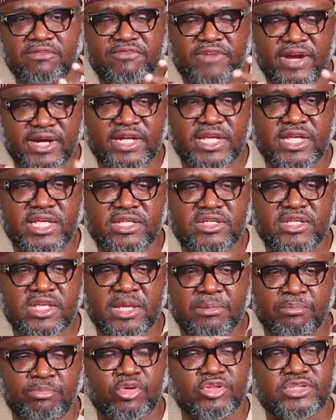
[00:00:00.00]

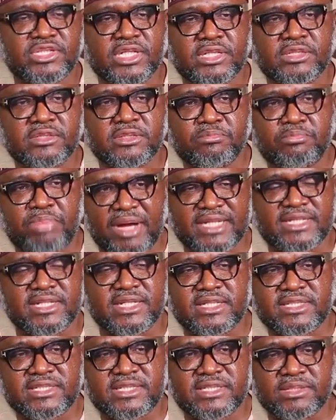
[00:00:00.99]
very important
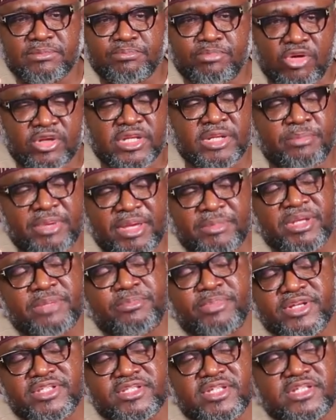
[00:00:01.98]
partners,
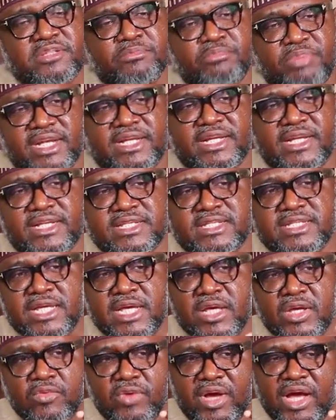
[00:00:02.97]
payment processing
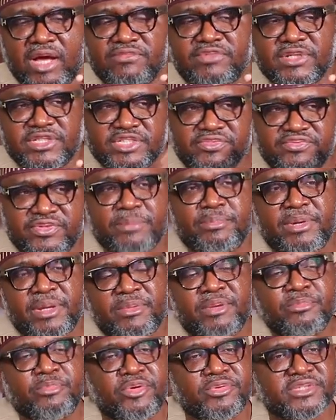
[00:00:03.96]
partners. We have a different
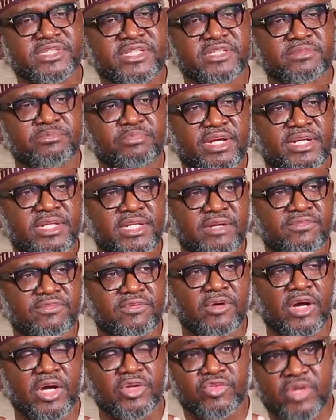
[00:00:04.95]
payment processing partner
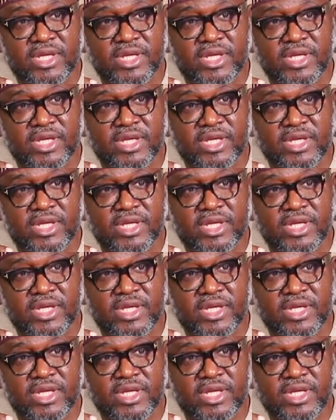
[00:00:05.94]
for our